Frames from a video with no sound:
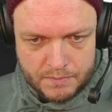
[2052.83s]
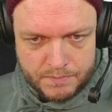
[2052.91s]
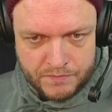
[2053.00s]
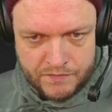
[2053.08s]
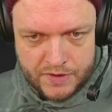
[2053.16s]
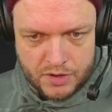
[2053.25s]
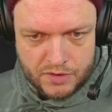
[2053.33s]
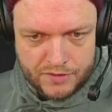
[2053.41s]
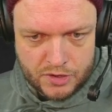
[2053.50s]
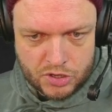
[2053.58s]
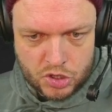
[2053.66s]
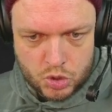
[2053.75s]
very,
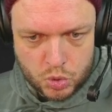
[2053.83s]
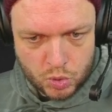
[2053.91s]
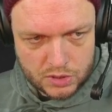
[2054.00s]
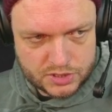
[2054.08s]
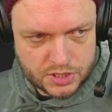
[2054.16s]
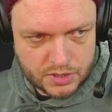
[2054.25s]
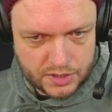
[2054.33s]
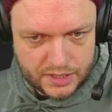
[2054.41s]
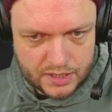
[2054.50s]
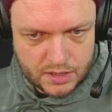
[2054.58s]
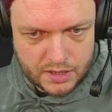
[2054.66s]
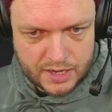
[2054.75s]
very cool turn
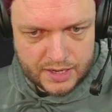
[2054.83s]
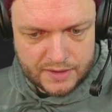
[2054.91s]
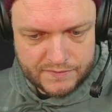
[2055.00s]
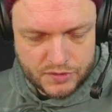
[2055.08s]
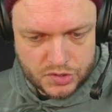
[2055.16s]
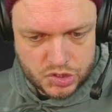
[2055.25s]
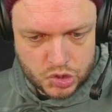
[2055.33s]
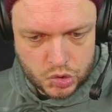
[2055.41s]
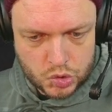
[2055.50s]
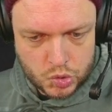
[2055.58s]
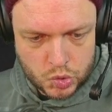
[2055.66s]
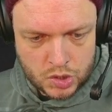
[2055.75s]
here. Get in for
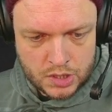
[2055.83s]
2.